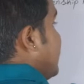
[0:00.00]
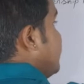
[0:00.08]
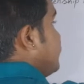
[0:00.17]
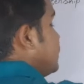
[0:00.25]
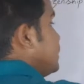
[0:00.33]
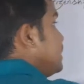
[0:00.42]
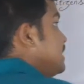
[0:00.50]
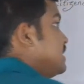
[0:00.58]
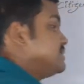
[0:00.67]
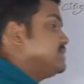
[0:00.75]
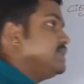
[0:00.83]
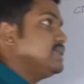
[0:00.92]
eleven.
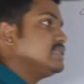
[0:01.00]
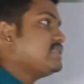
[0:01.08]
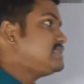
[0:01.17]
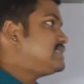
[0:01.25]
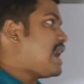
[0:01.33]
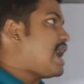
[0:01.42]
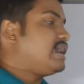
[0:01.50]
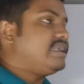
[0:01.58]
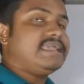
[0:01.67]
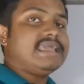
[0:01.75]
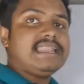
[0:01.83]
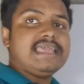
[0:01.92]
See, this
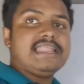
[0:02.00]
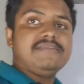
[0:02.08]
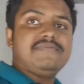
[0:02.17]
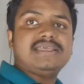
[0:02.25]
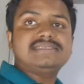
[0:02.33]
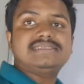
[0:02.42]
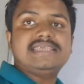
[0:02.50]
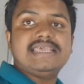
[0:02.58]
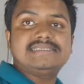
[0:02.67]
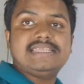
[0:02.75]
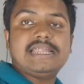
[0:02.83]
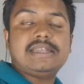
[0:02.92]
article eleven
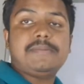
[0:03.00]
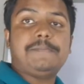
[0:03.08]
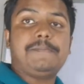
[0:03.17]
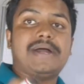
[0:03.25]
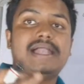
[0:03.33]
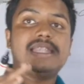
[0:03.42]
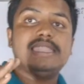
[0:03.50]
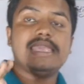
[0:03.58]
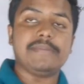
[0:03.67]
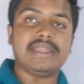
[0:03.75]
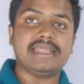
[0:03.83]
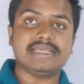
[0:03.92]
says that
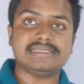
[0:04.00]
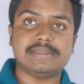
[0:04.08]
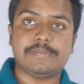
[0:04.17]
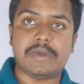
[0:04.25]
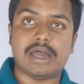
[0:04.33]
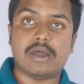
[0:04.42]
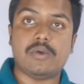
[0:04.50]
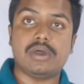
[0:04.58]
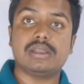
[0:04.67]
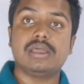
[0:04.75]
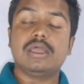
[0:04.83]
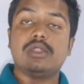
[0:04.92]
Parliament has the
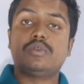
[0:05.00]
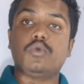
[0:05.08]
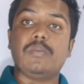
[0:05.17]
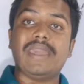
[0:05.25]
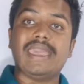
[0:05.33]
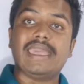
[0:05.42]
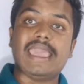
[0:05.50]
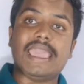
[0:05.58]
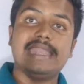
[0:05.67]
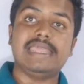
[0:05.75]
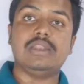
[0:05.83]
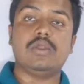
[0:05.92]
power to make
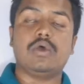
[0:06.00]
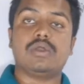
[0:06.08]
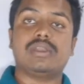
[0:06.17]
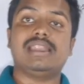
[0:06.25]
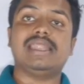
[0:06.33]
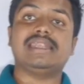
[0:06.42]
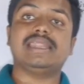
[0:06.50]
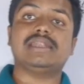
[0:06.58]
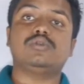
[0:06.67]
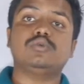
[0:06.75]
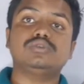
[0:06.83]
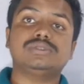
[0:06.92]
any law
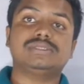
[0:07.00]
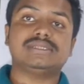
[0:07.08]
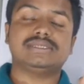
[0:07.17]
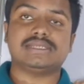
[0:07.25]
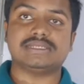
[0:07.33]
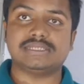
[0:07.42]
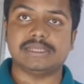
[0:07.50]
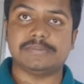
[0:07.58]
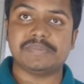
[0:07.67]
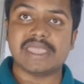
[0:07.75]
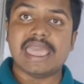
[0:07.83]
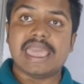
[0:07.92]
related to citizenship.
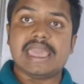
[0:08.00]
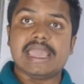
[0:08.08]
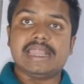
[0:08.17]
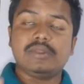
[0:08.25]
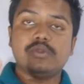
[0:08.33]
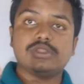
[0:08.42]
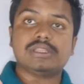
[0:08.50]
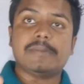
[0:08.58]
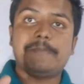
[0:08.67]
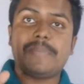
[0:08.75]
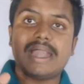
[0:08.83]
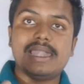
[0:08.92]
And you know, the
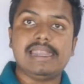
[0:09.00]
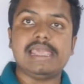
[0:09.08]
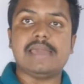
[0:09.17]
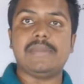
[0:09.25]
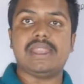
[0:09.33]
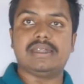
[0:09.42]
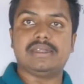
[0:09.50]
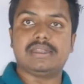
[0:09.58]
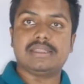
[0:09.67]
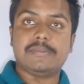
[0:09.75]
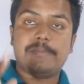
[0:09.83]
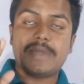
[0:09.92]
Parliament,
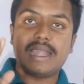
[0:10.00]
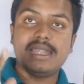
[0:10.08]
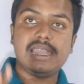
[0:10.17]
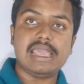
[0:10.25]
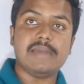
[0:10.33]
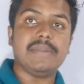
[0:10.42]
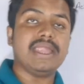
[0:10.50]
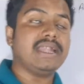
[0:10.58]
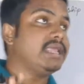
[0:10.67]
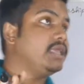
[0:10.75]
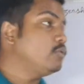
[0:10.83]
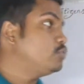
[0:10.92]
the
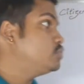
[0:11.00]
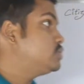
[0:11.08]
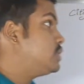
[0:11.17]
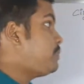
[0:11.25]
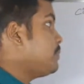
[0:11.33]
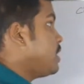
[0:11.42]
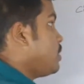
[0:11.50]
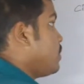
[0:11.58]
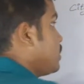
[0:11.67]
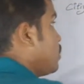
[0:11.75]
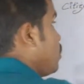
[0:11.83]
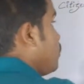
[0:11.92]
Parliament used the
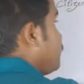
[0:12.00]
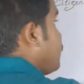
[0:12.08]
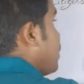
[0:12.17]
power of